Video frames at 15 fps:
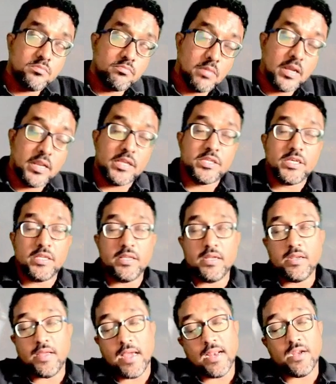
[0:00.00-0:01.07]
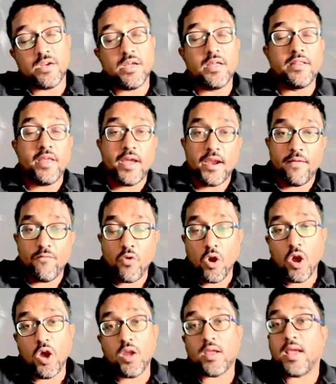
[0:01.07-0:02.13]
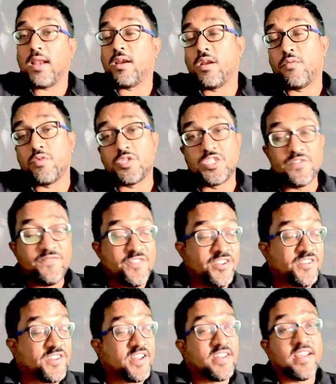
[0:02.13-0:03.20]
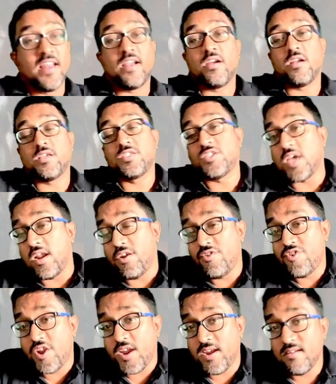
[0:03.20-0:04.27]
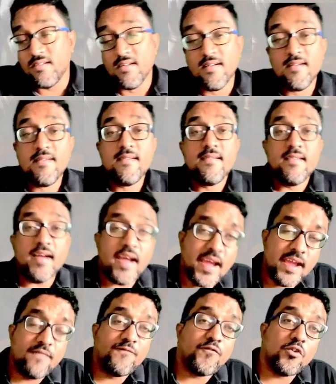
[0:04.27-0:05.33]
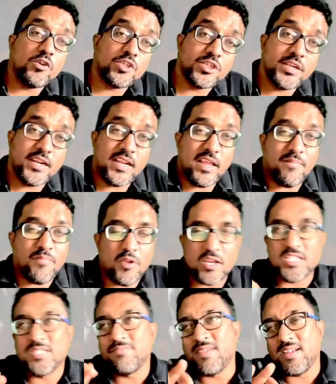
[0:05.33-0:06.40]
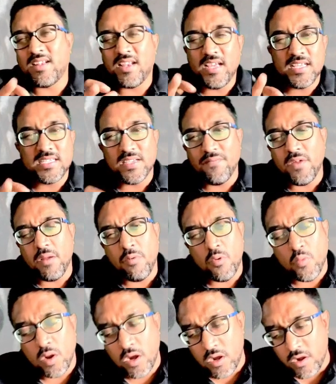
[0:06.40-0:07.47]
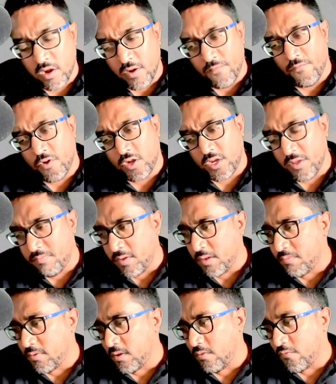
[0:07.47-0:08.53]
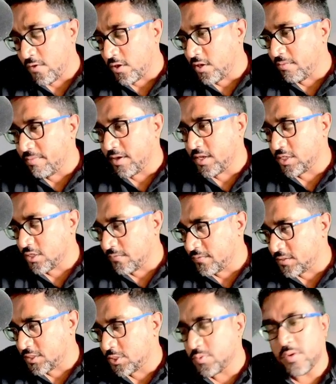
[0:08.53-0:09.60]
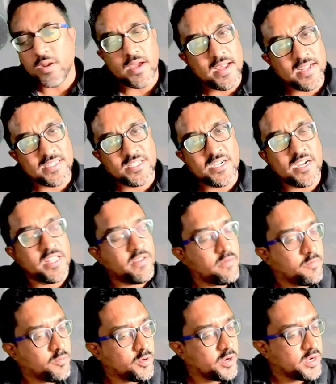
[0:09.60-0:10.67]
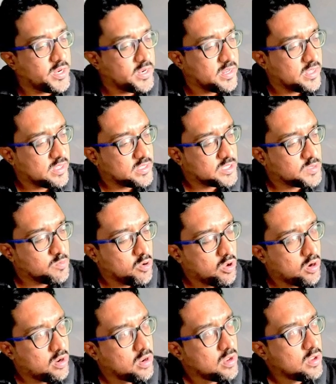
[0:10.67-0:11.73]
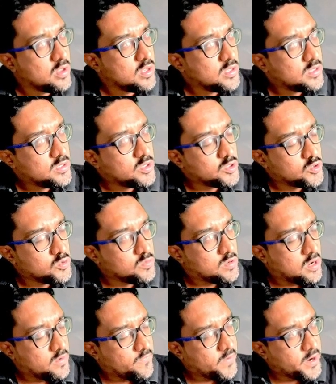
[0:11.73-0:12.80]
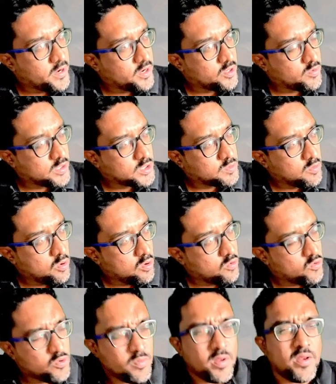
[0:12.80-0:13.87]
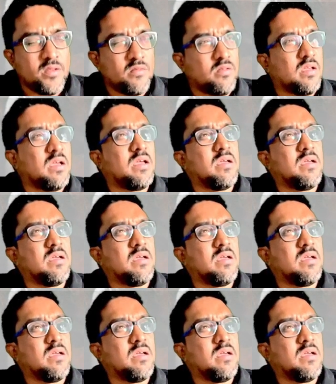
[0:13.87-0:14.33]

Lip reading: Manikchand and Calcutta, they had a war. Calcutta was defeated. Calcutta surrendered. Unfortunately, approximately somewhere about 140 people, 40 British officers were arrested. They were put in a small room, confined to a small room, and